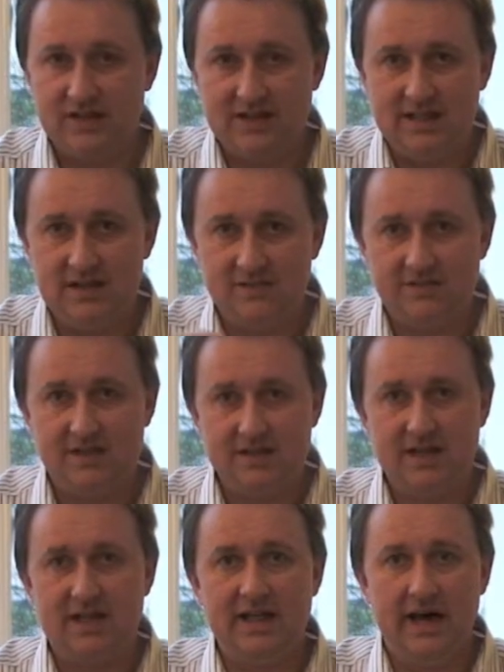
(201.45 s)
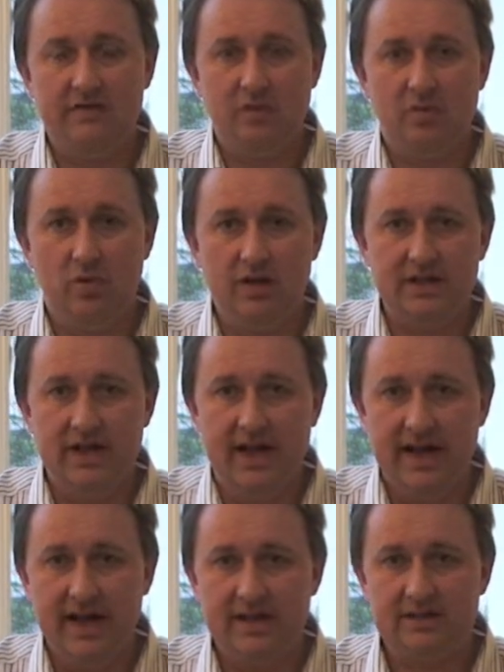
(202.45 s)
They didn't physically have the ball in their
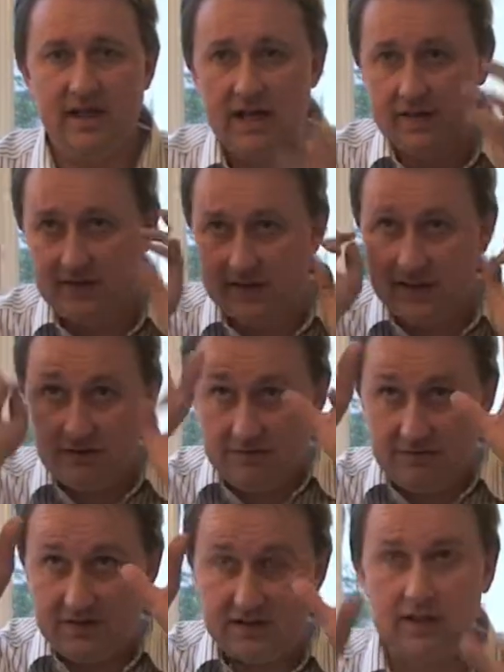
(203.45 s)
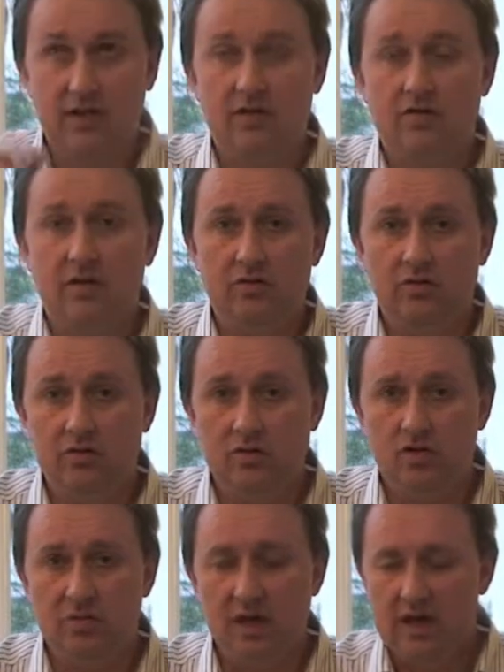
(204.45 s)
hands, they didn't physically throw it through the
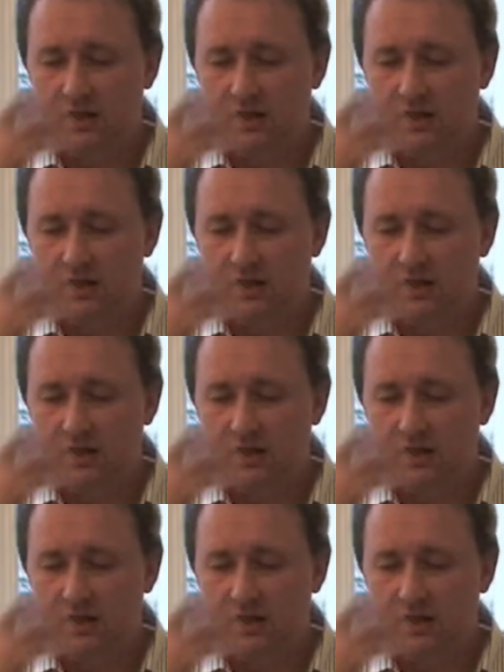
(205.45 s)
hoop,